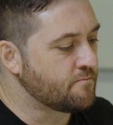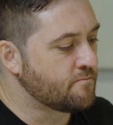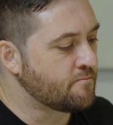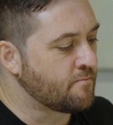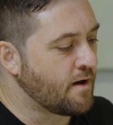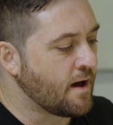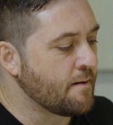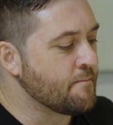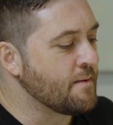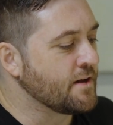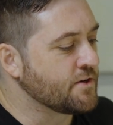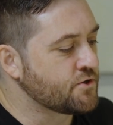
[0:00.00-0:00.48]

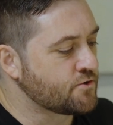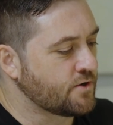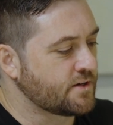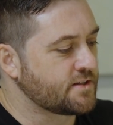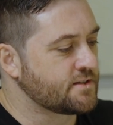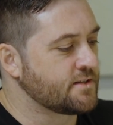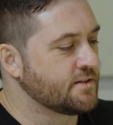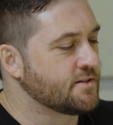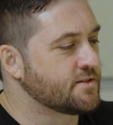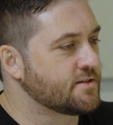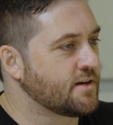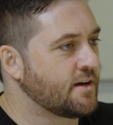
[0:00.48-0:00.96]
My
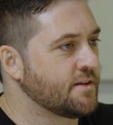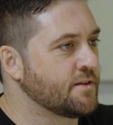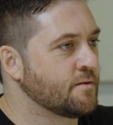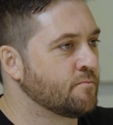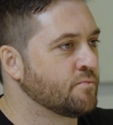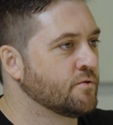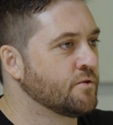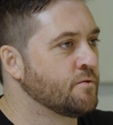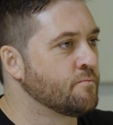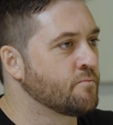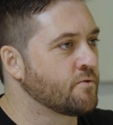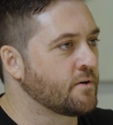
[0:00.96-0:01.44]
metrics inside the
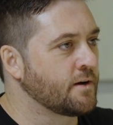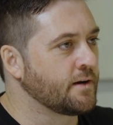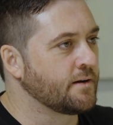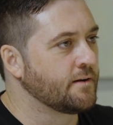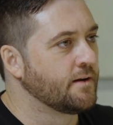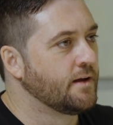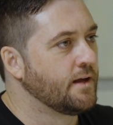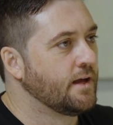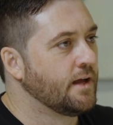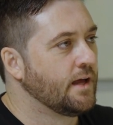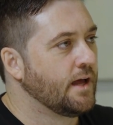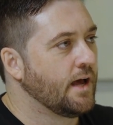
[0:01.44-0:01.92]
blueprint
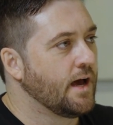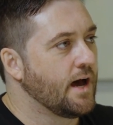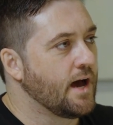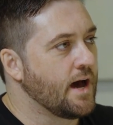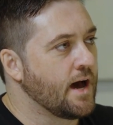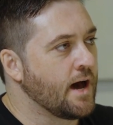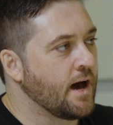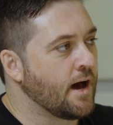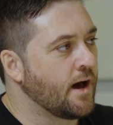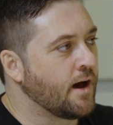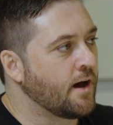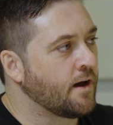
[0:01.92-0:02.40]

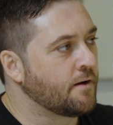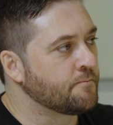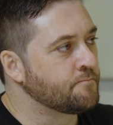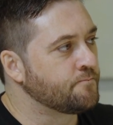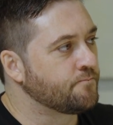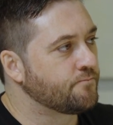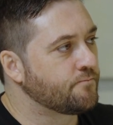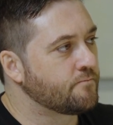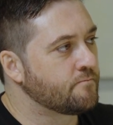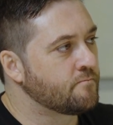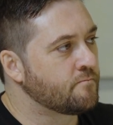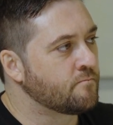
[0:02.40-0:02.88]
are
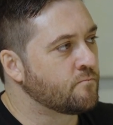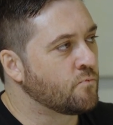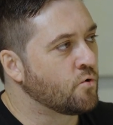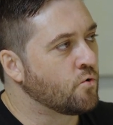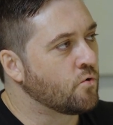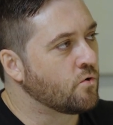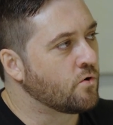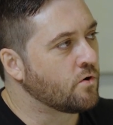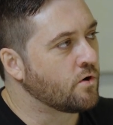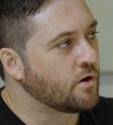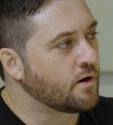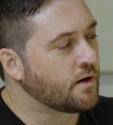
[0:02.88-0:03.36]

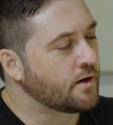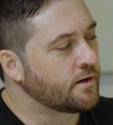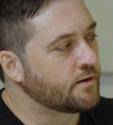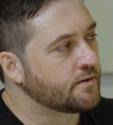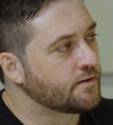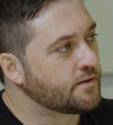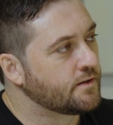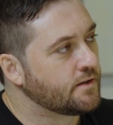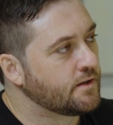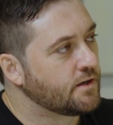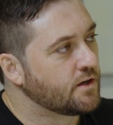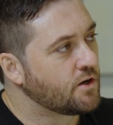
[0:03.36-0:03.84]
more
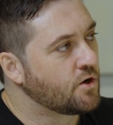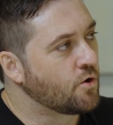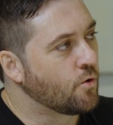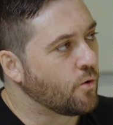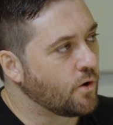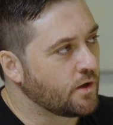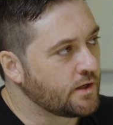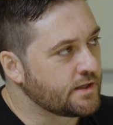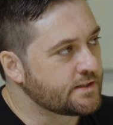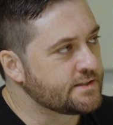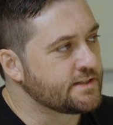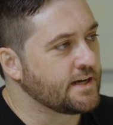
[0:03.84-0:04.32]

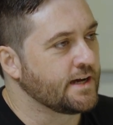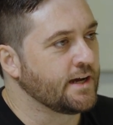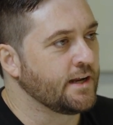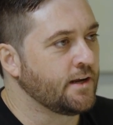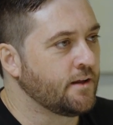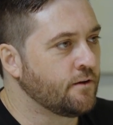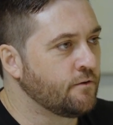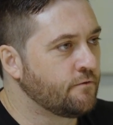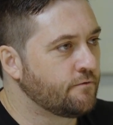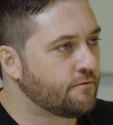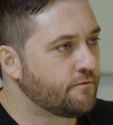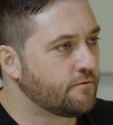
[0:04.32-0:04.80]

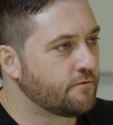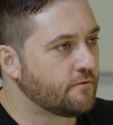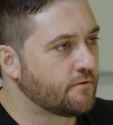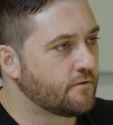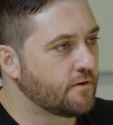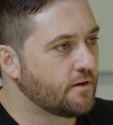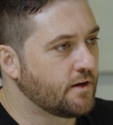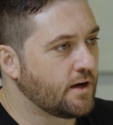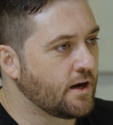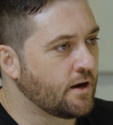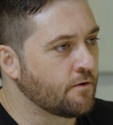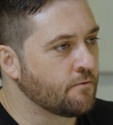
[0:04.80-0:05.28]
qualitative
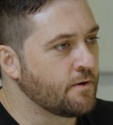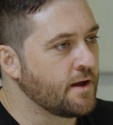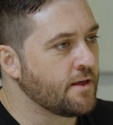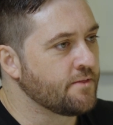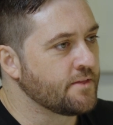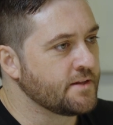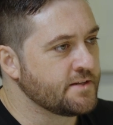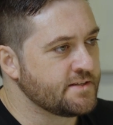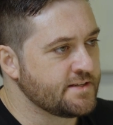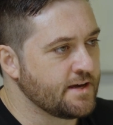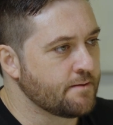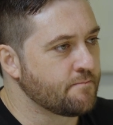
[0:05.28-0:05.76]
around
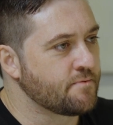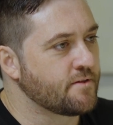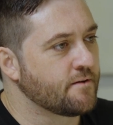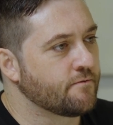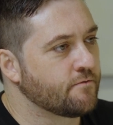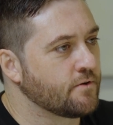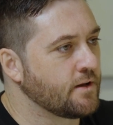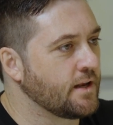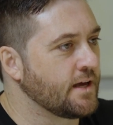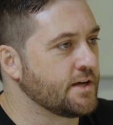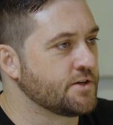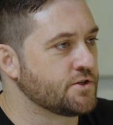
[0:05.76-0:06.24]
the depth
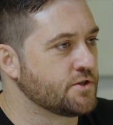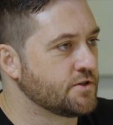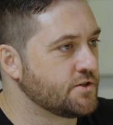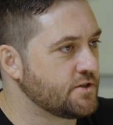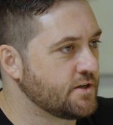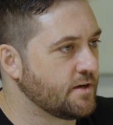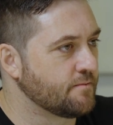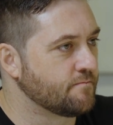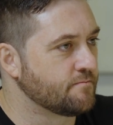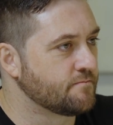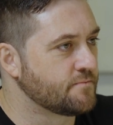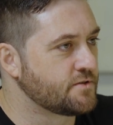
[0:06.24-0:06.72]
of
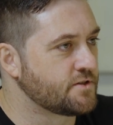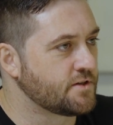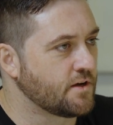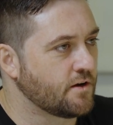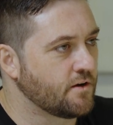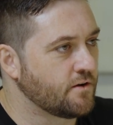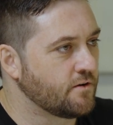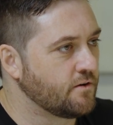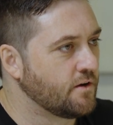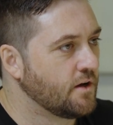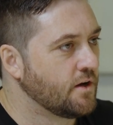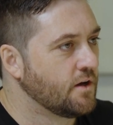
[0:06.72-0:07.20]
relationship.
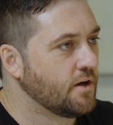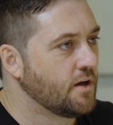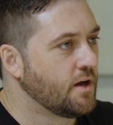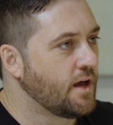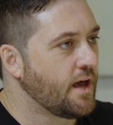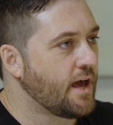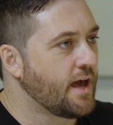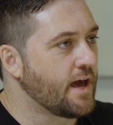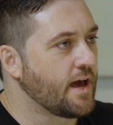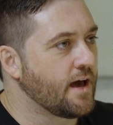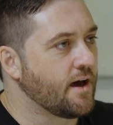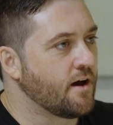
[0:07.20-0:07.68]
So
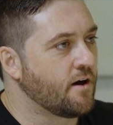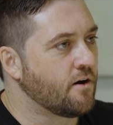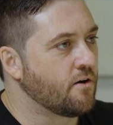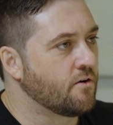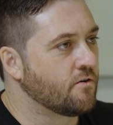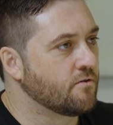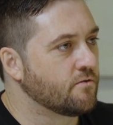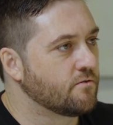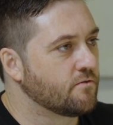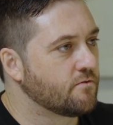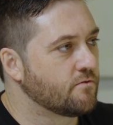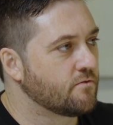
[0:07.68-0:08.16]

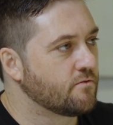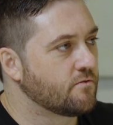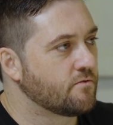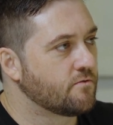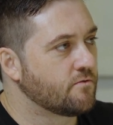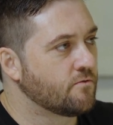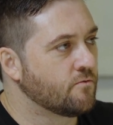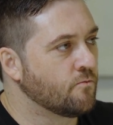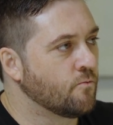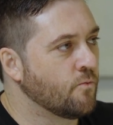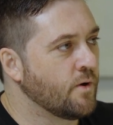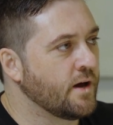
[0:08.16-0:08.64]
how
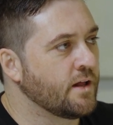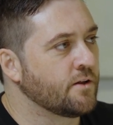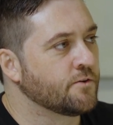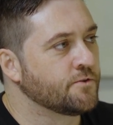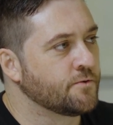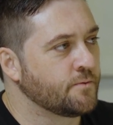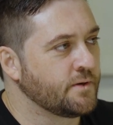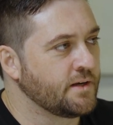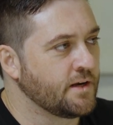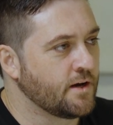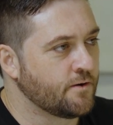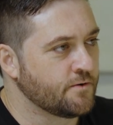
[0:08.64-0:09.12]
well
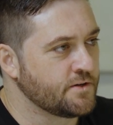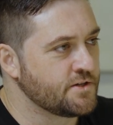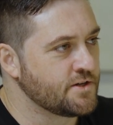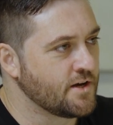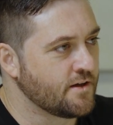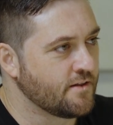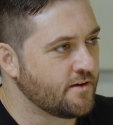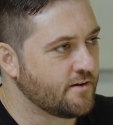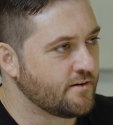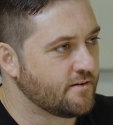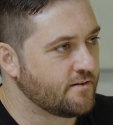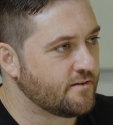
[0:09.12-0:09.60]
do we know each
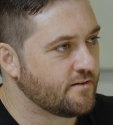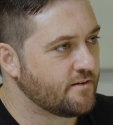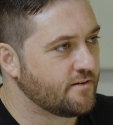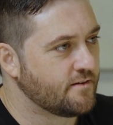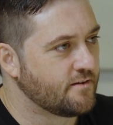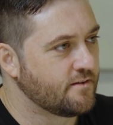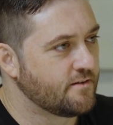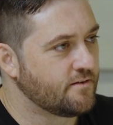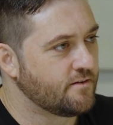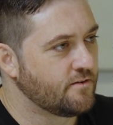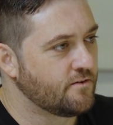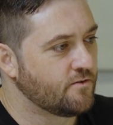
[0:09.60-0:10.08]
other?
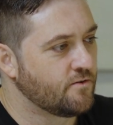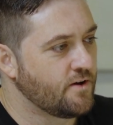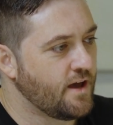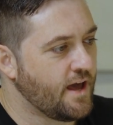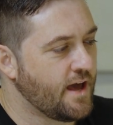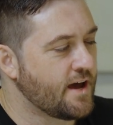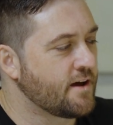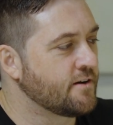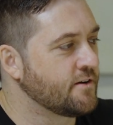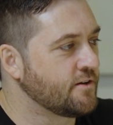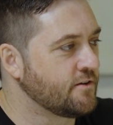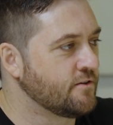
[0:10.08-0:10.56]

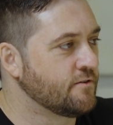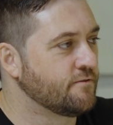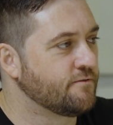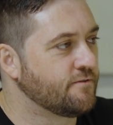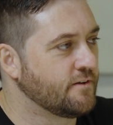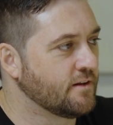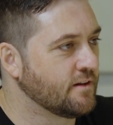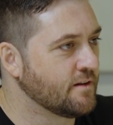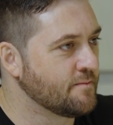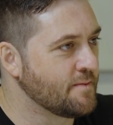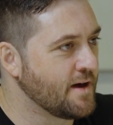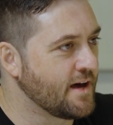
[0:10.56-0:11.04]
How do you
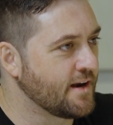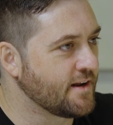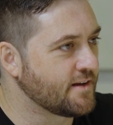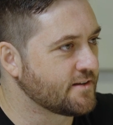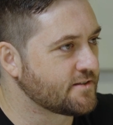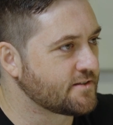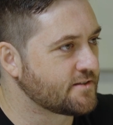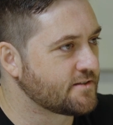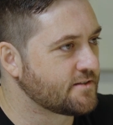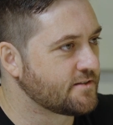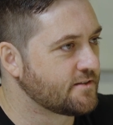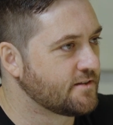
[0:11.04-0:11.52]
feel about
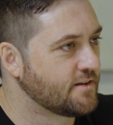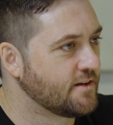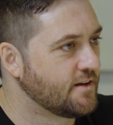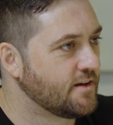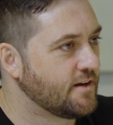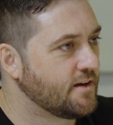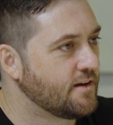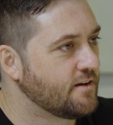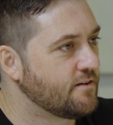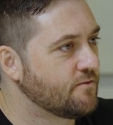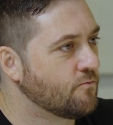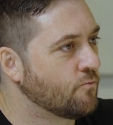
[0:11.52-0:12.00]
us?
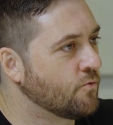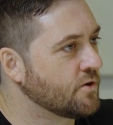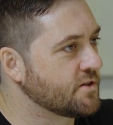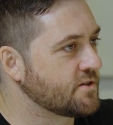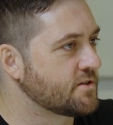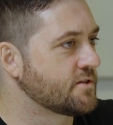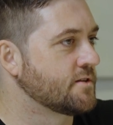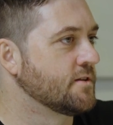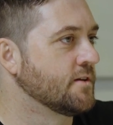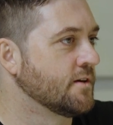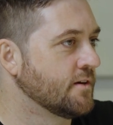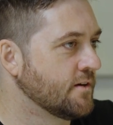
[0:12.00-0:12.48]

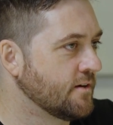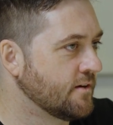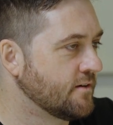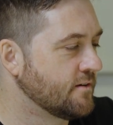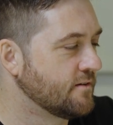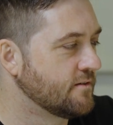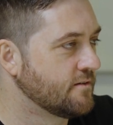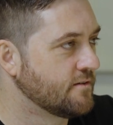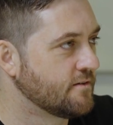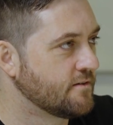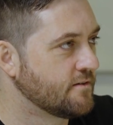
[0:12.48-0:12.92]
What's the